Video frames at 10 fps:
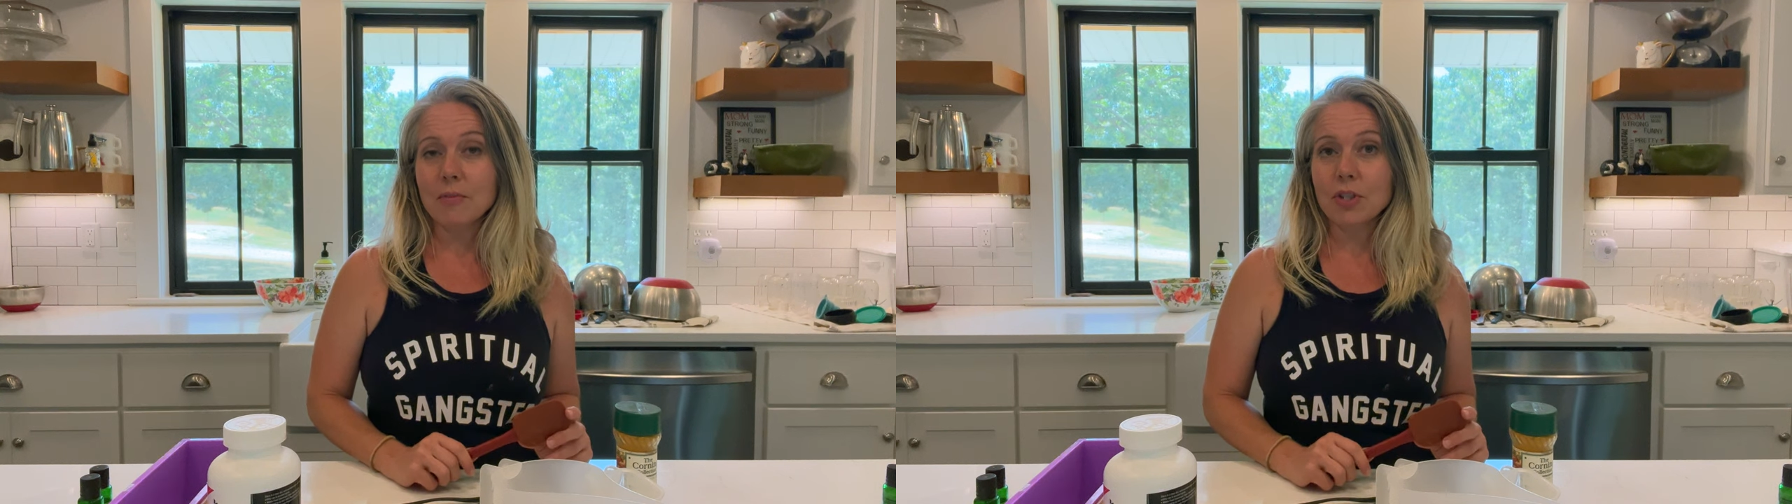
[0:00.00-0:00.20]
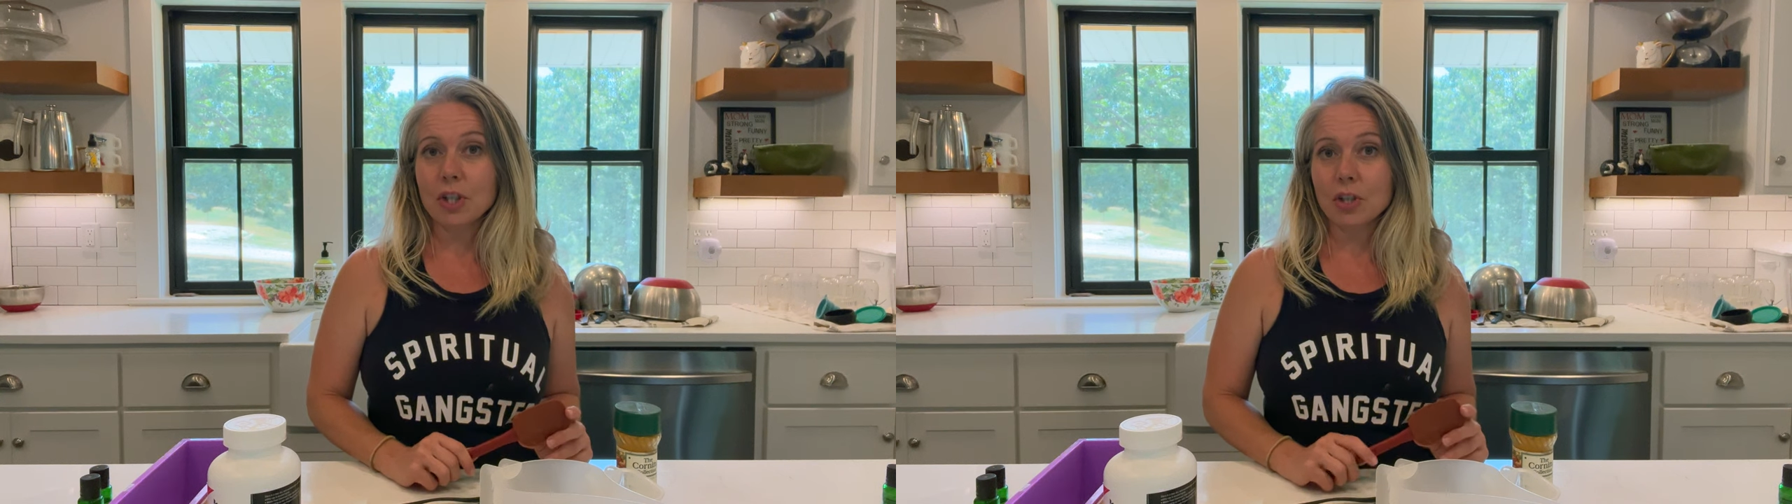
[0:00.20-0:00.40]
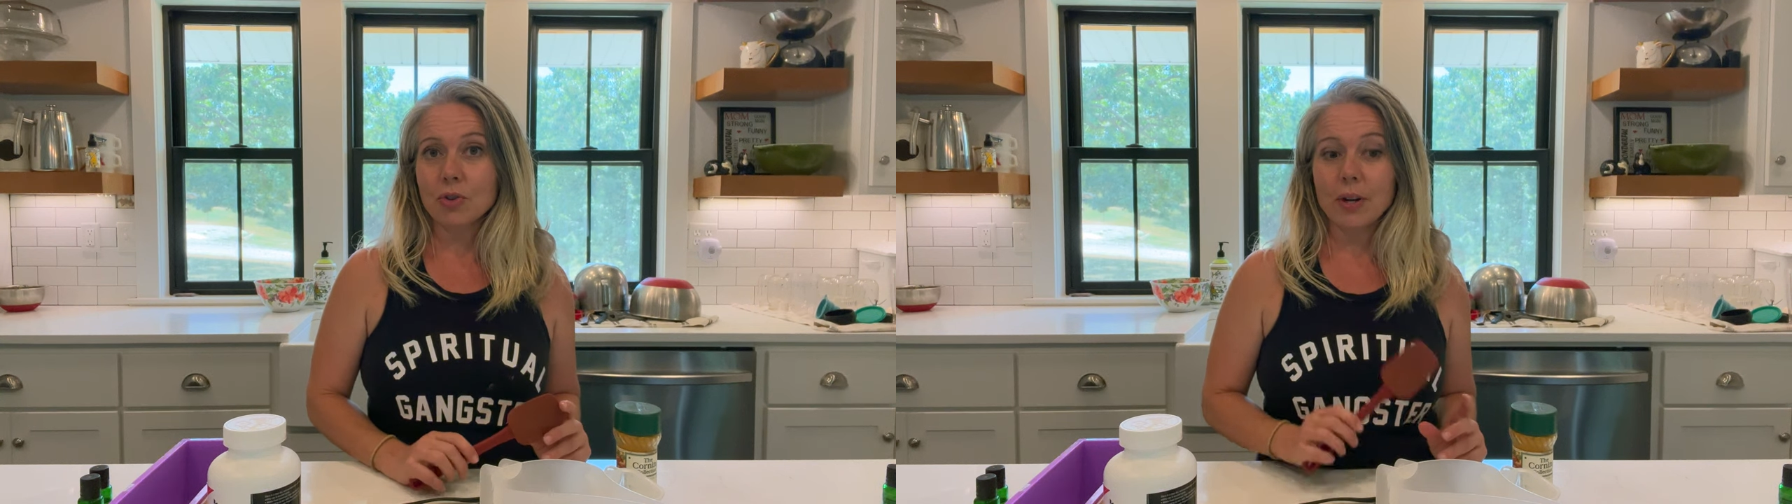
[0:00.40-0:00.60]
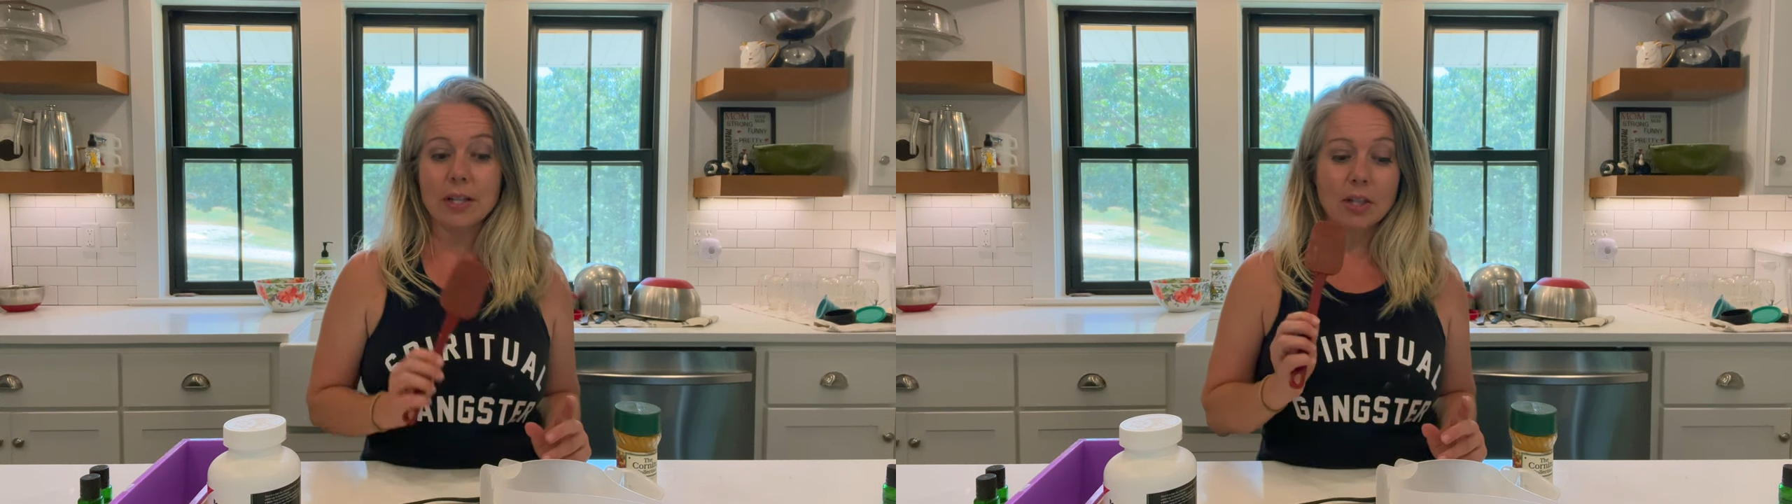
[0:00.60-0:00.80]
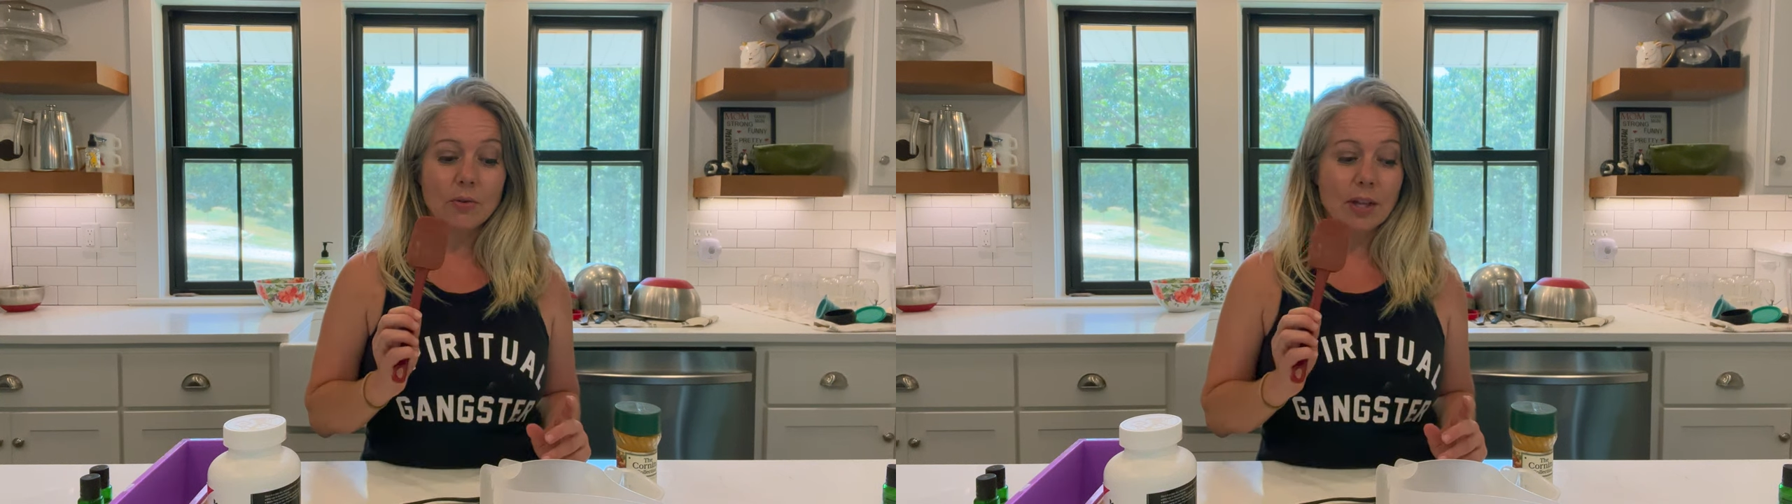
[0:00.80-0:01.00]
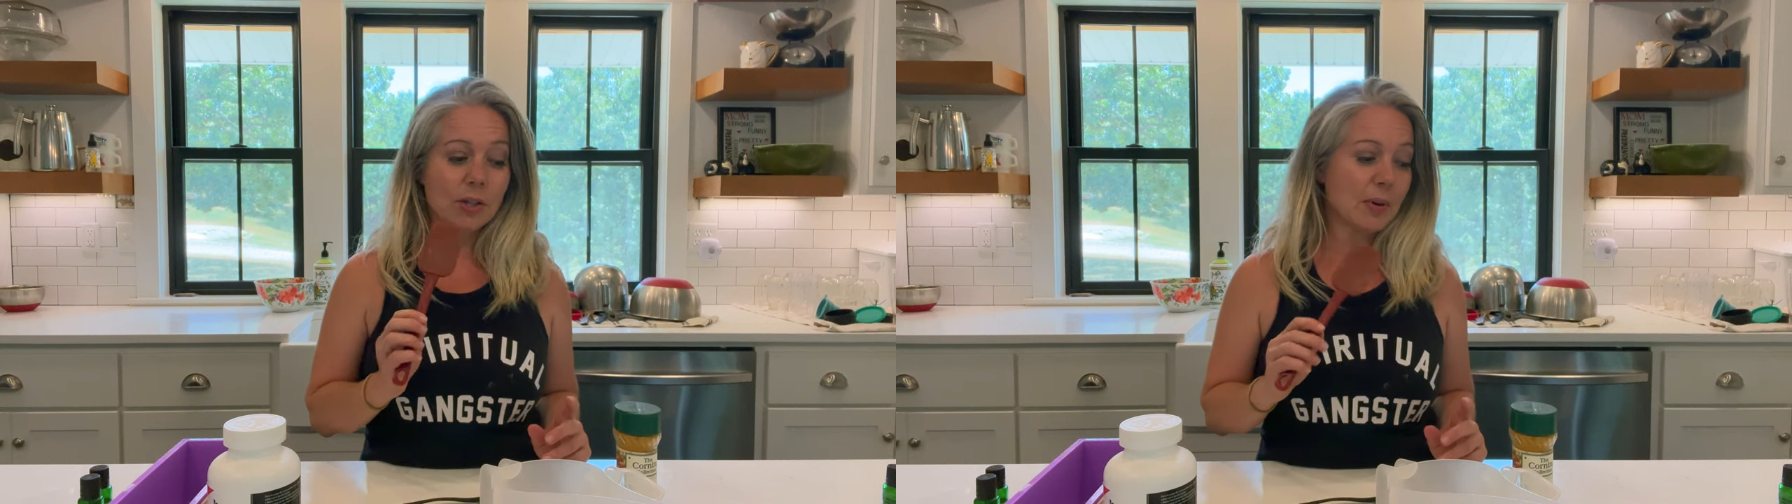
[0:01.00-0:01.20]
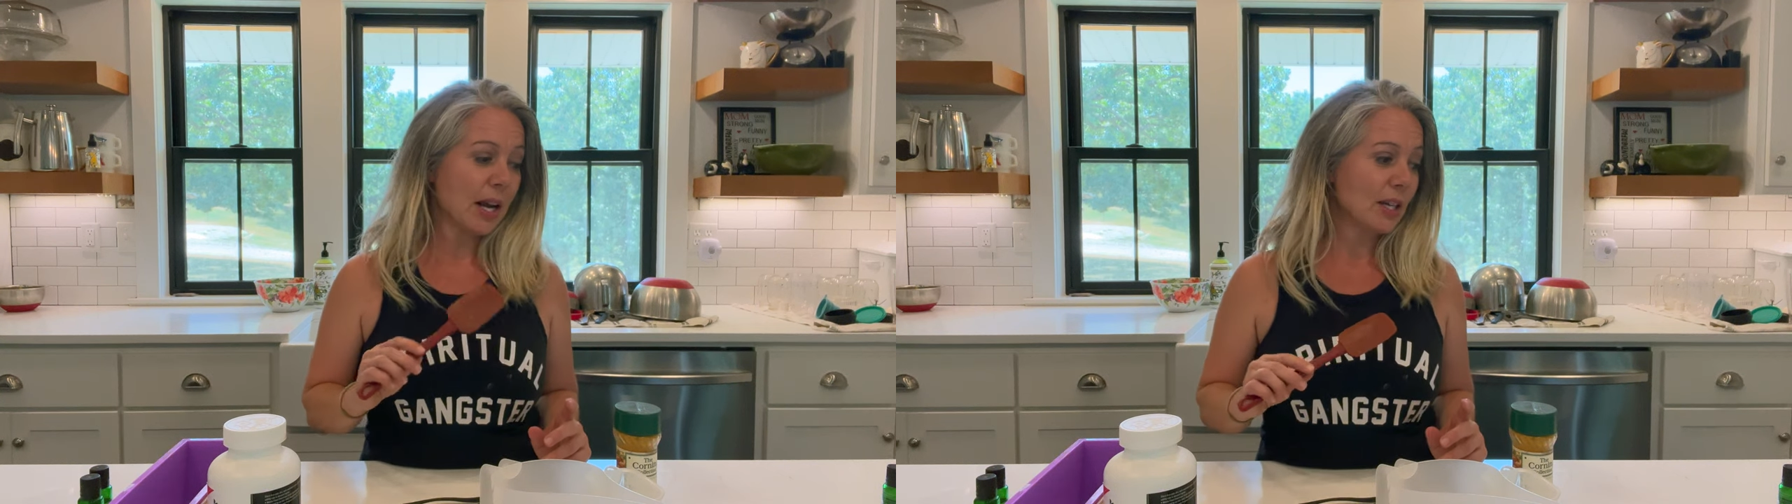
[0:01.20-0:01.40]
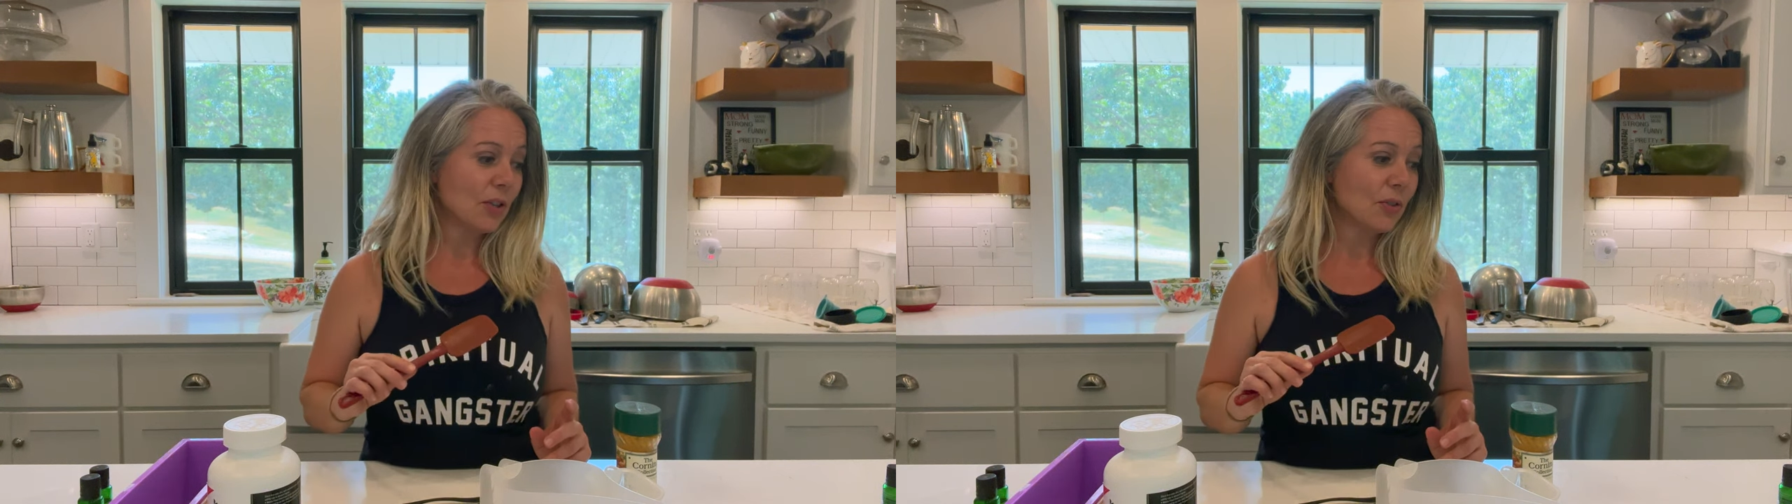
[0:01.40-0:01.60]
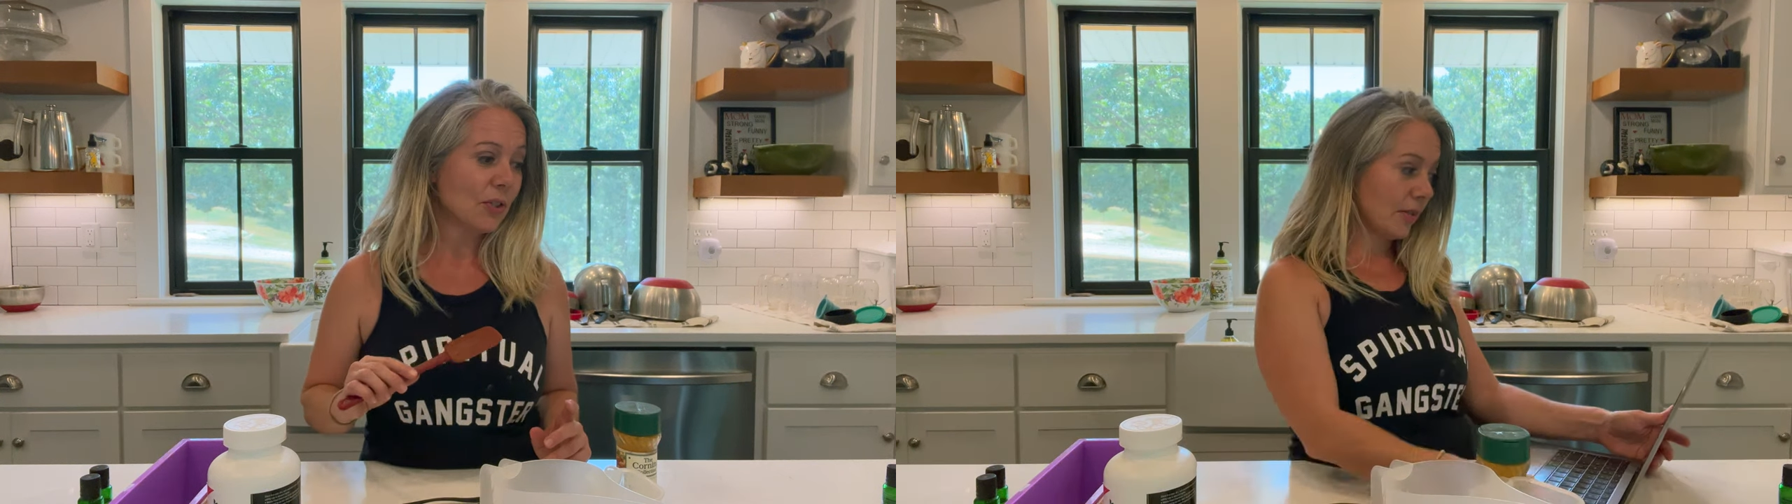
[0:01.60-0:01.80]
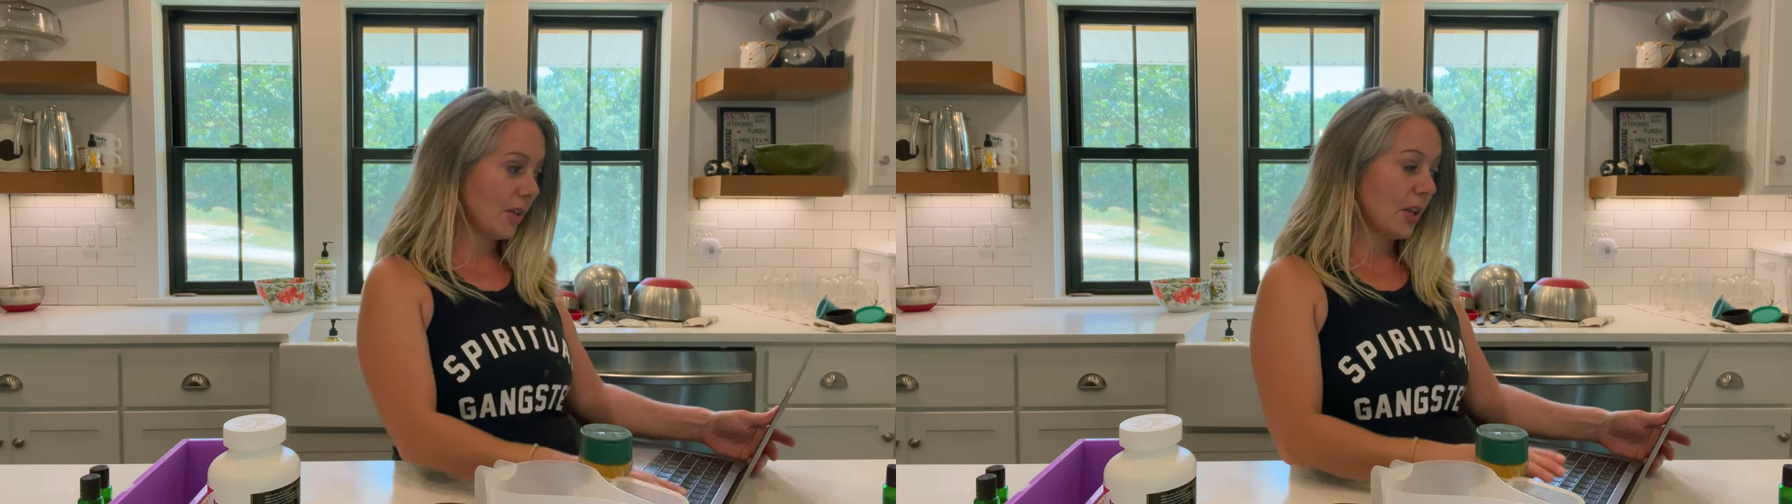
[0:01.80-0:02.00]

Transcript: was a good choice, so that's what I used.